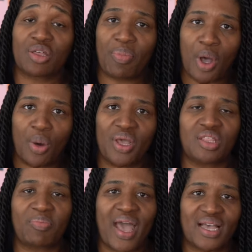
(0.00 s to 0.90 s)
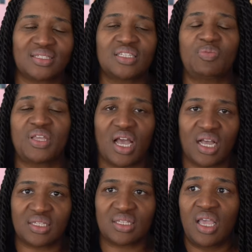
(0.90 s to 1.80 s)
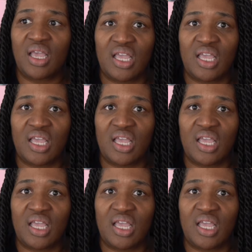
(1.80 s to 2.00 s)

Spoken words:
the bow in the past is because